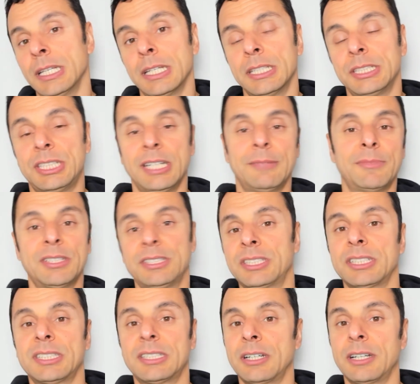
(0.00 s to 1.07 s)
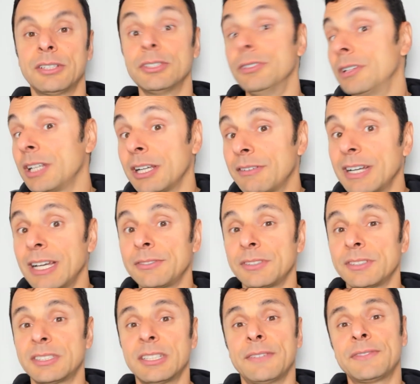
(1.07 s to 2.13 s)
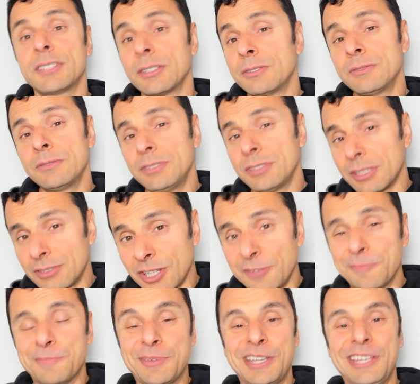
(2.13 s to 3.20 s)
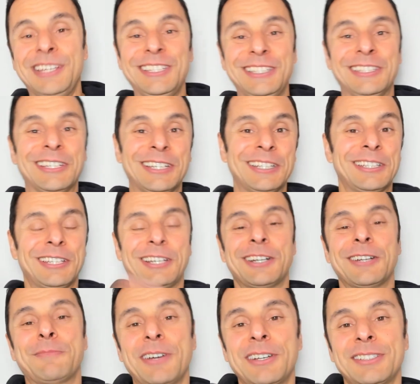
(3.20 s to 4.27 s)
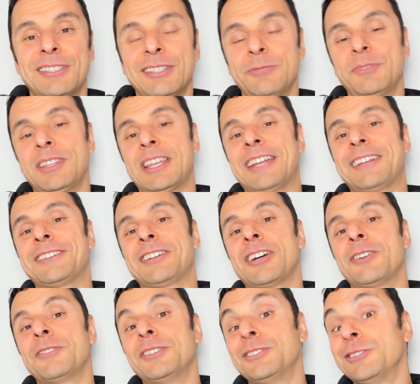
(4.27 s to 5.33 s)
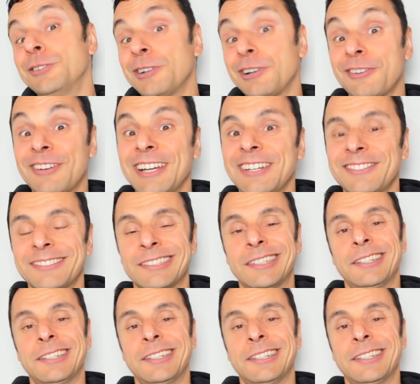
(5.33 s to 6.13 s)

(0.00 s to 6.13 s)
gym and just start noodling around on stuff. So don't be the kind of person that would then go and noodle around